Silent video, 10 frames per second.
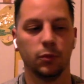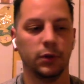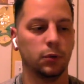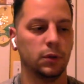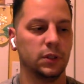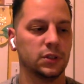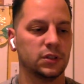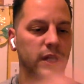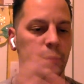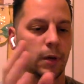We knew
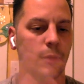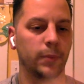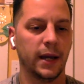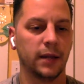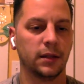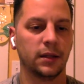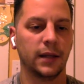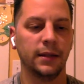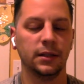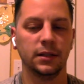these came out back in the
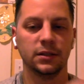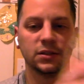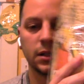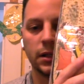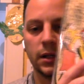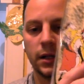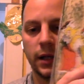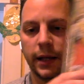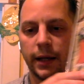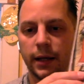90s,
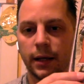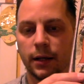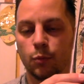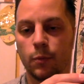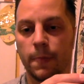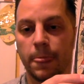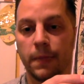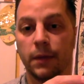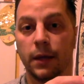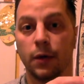and
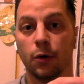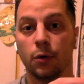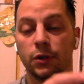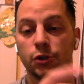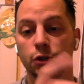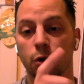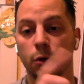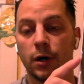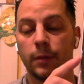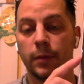they only
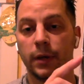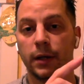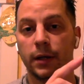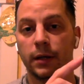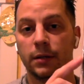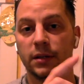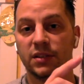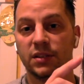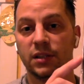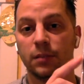showed up in
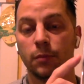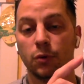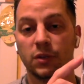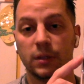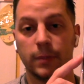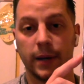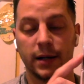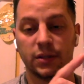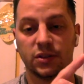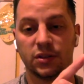DC
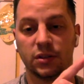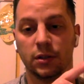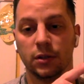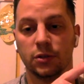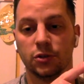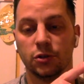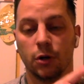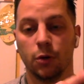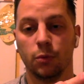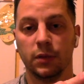multi-packs.
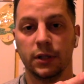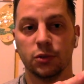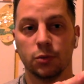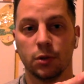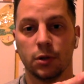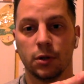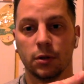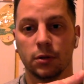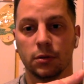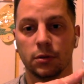So these
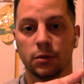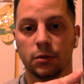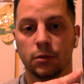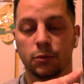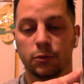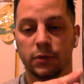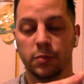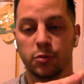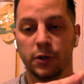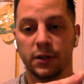were
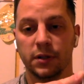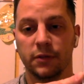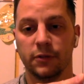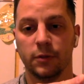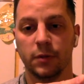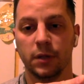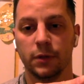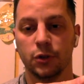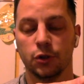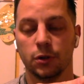reprinted from the
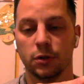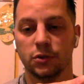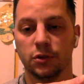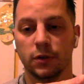original.